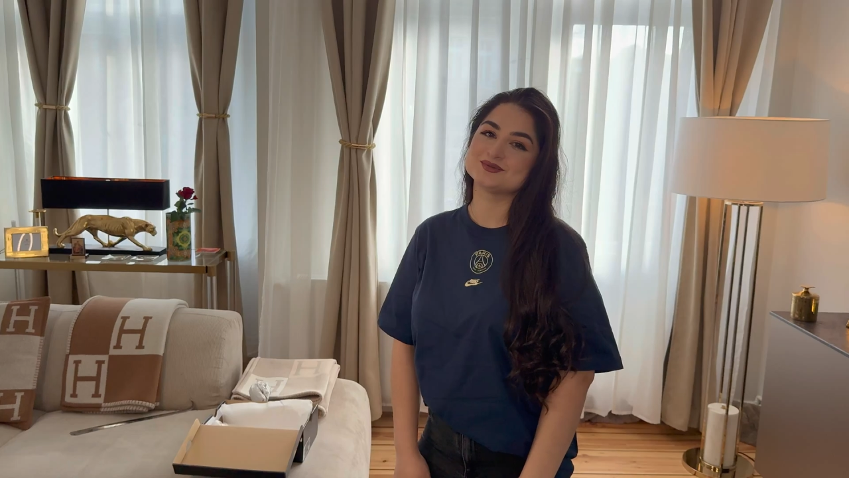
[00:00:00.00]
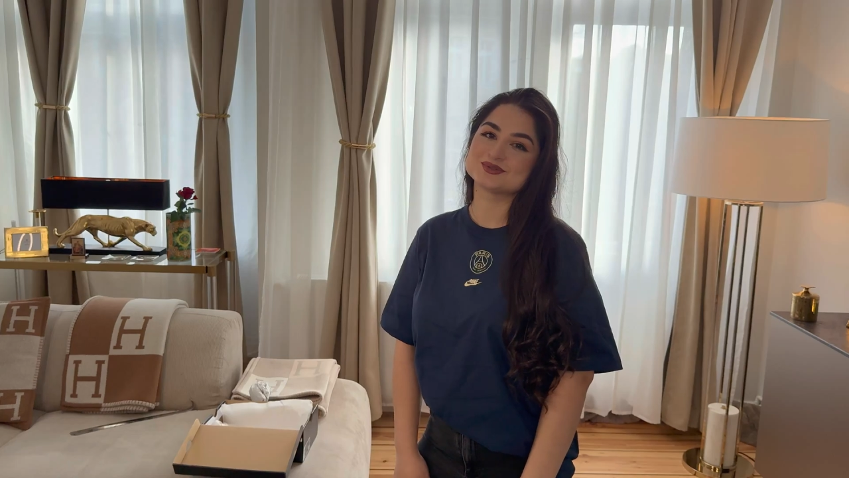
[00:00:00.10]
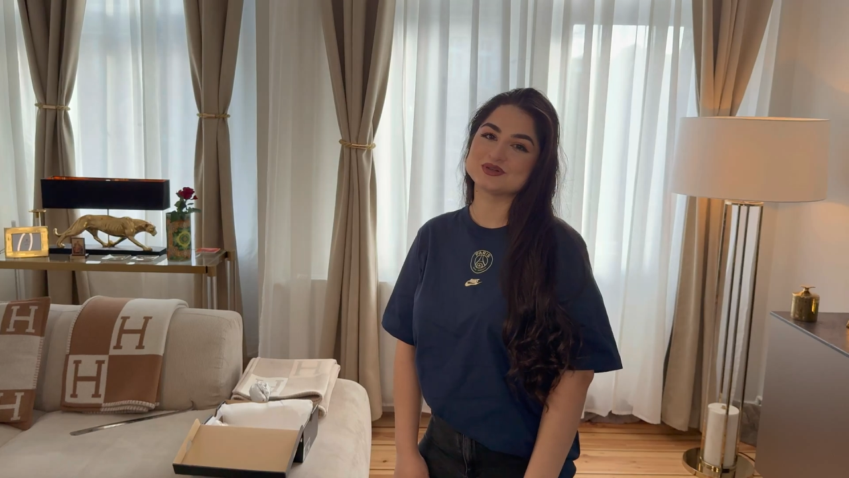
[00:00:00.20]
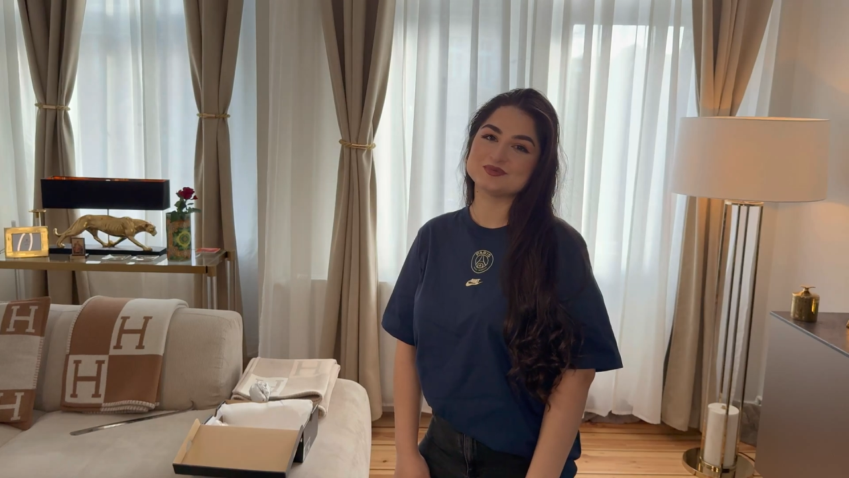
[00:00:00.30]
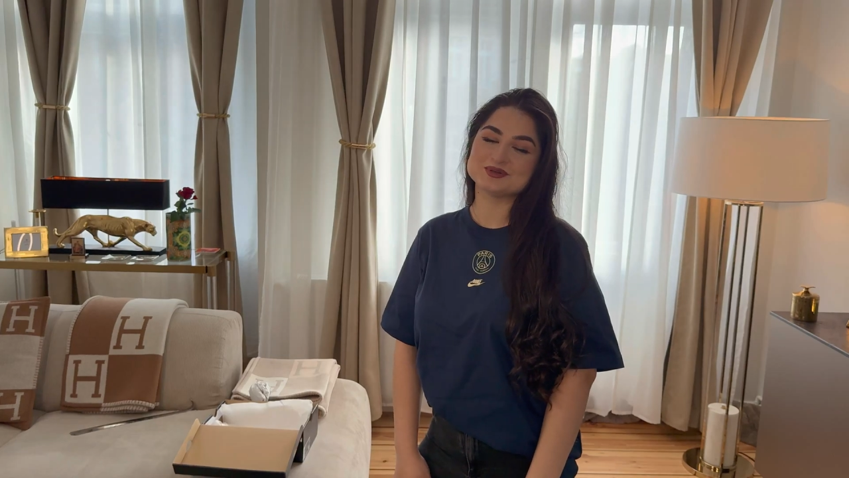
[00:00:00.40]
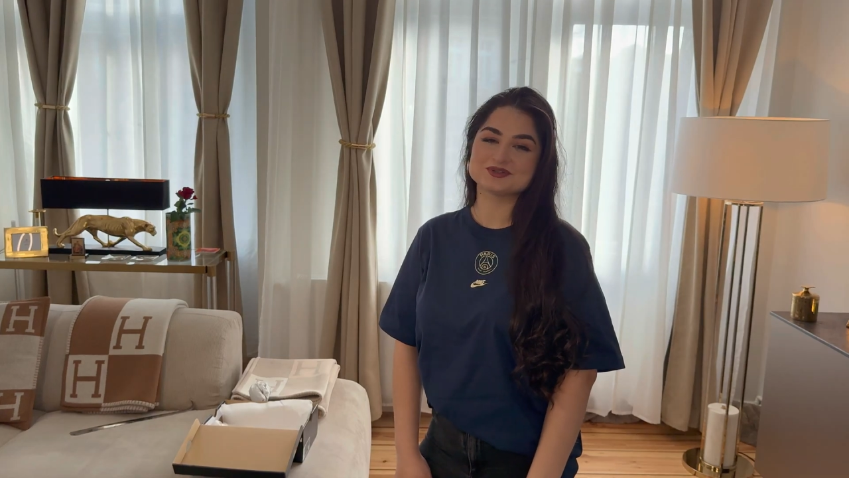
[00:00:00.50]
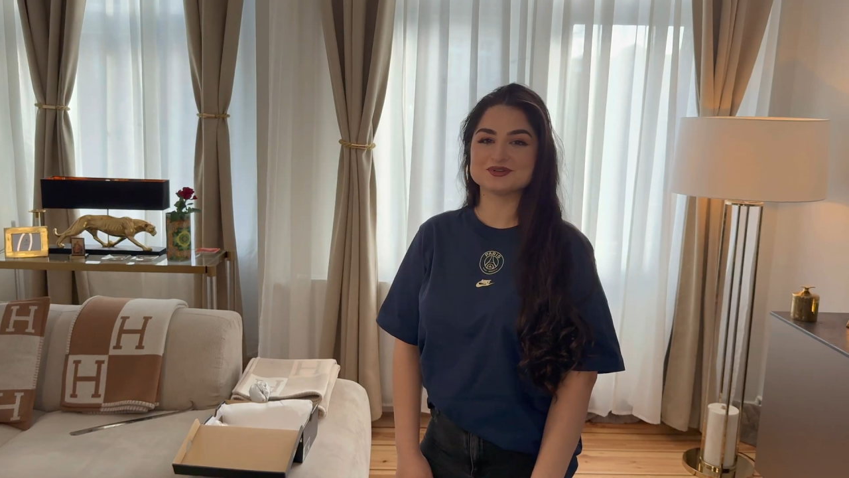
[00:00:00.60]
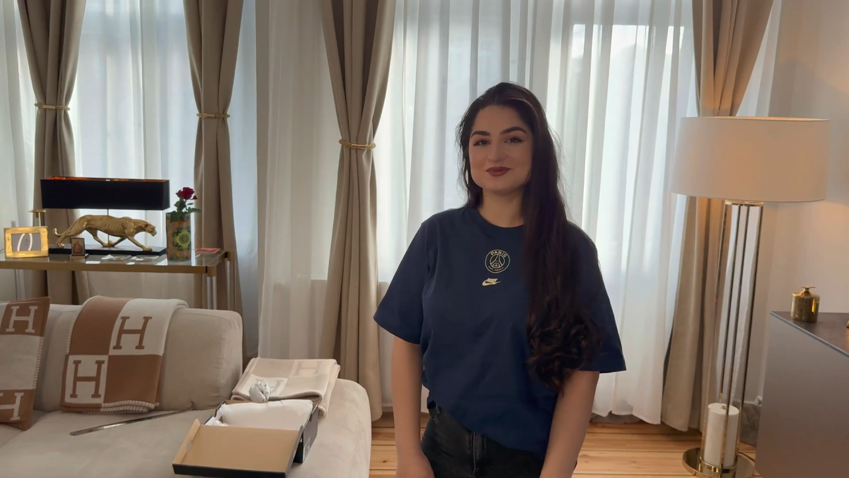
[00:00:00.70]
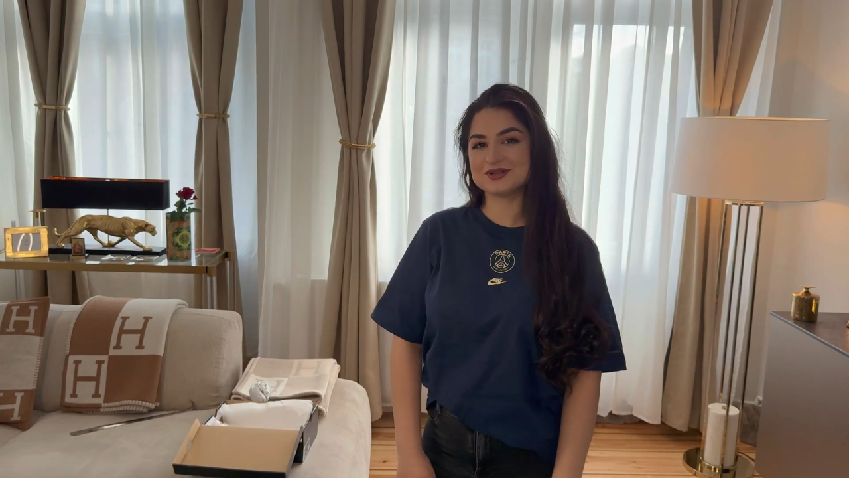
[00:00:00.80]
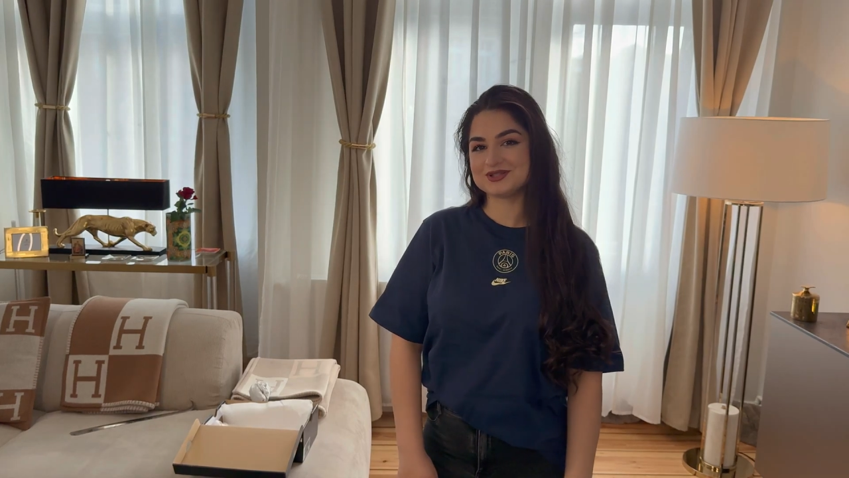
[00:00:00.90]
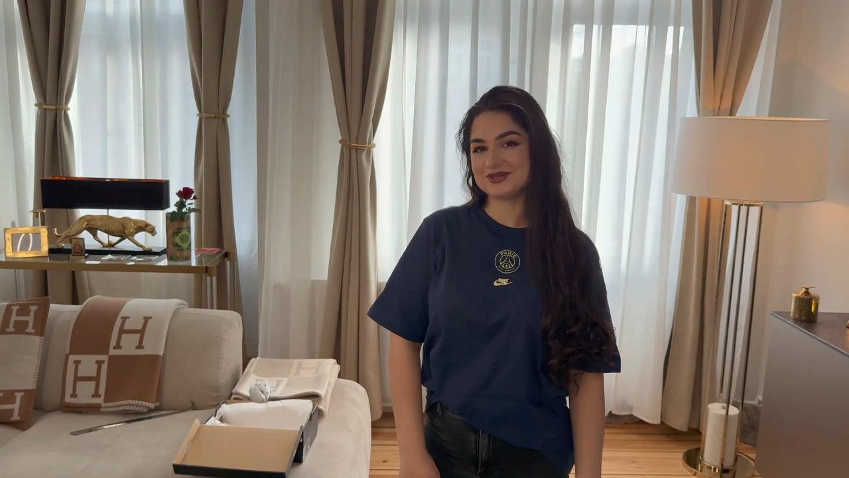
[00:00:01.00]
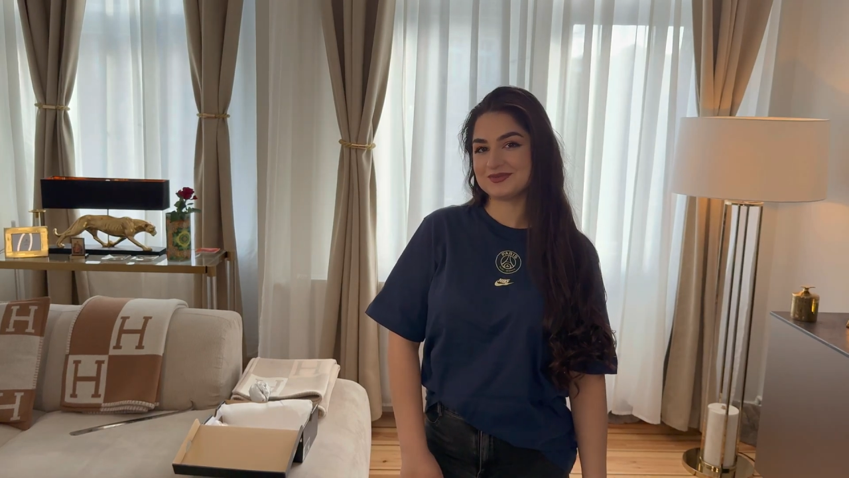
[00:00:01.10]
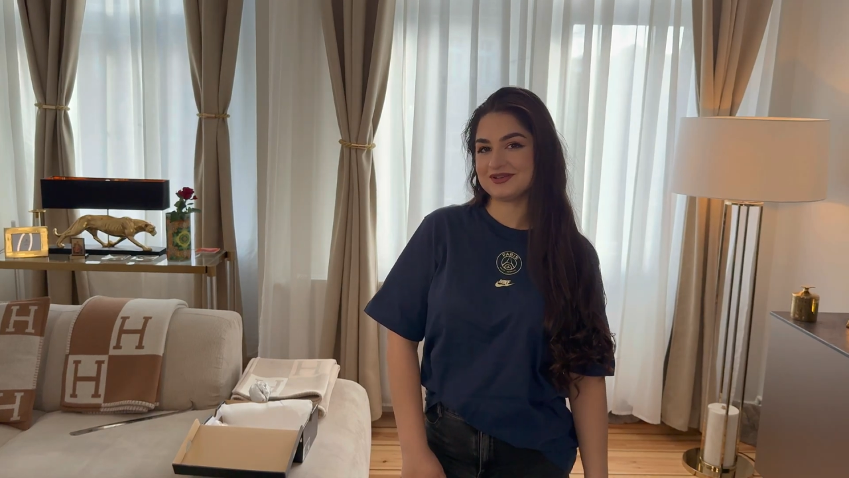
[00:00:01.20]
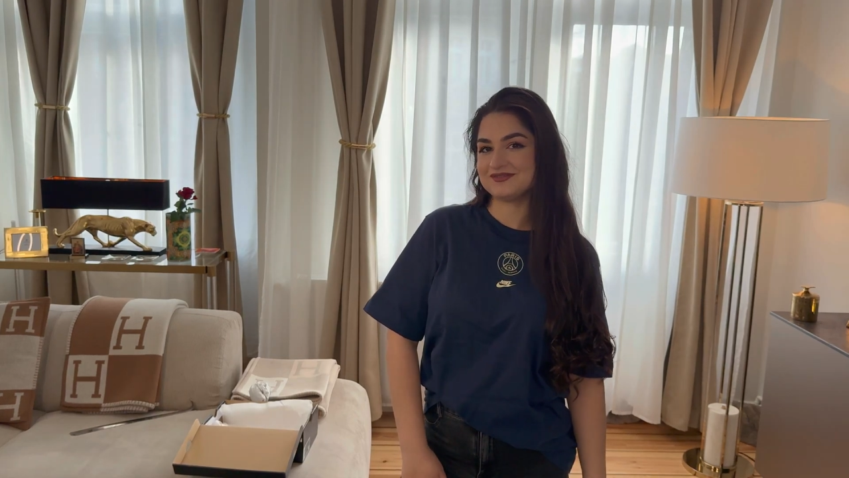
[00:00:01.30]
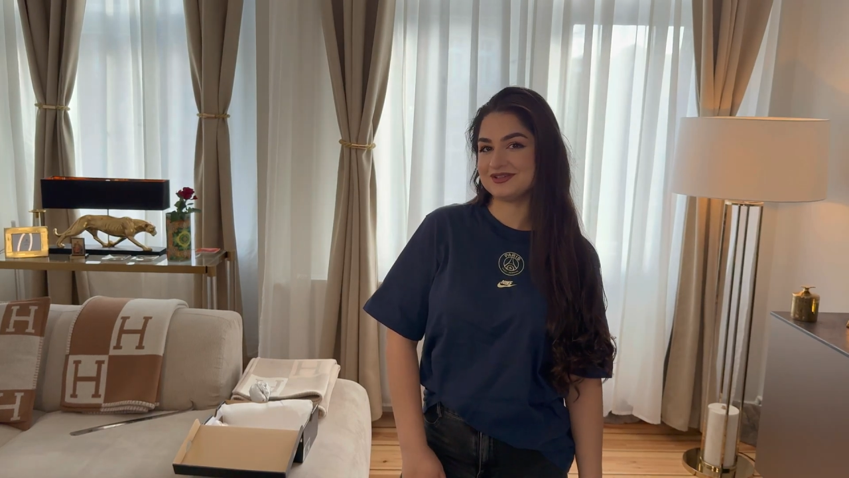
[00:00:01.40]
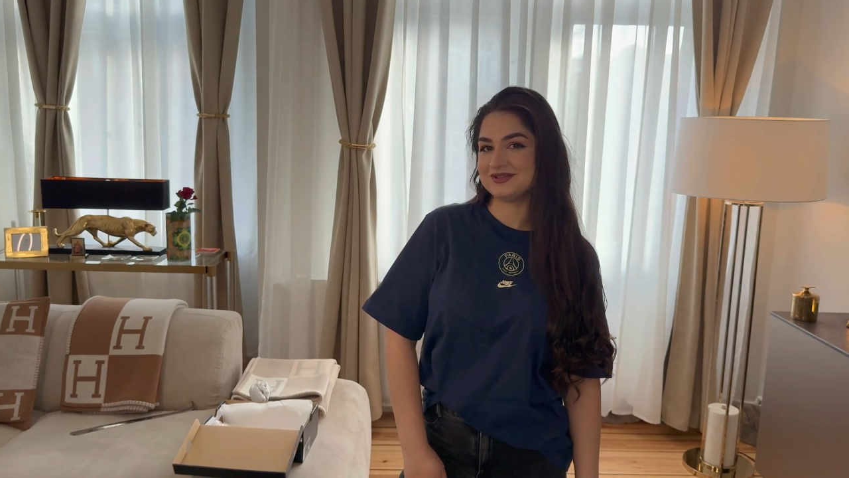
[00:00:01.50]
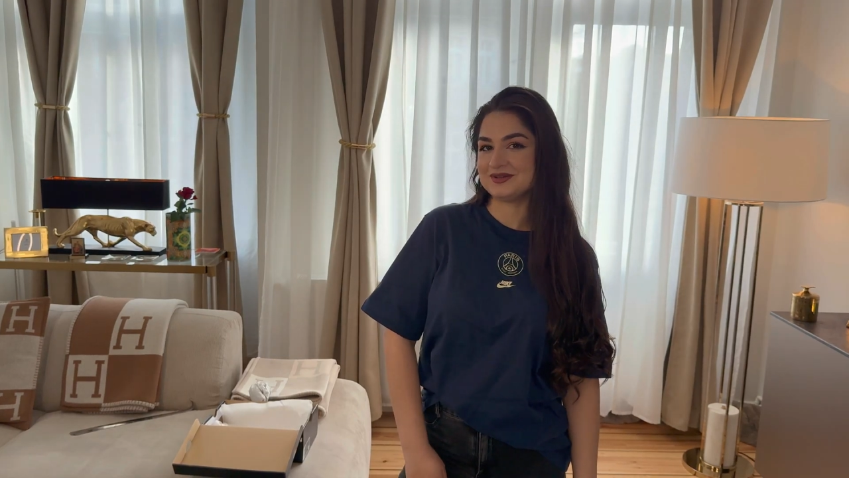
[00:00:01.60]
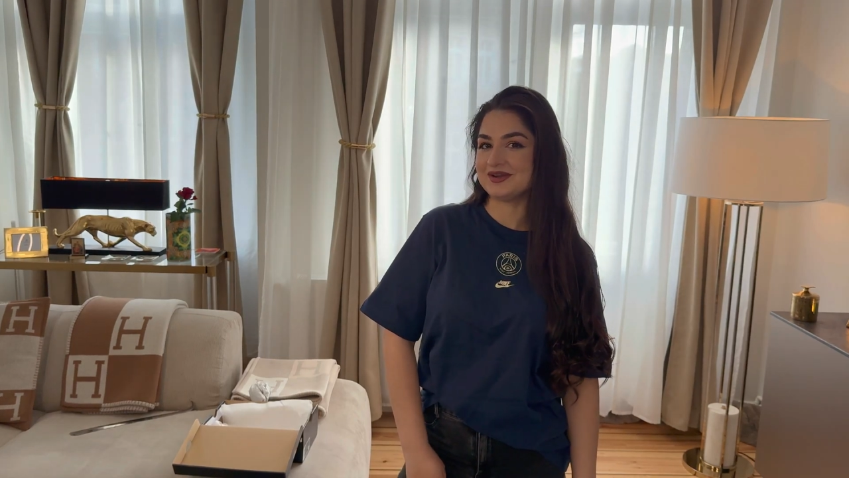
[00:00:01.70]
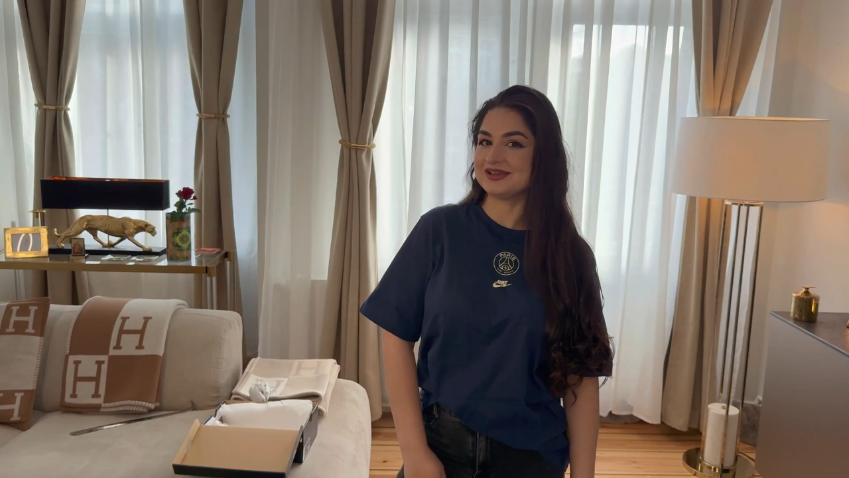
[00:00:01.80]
you so much for watching my video,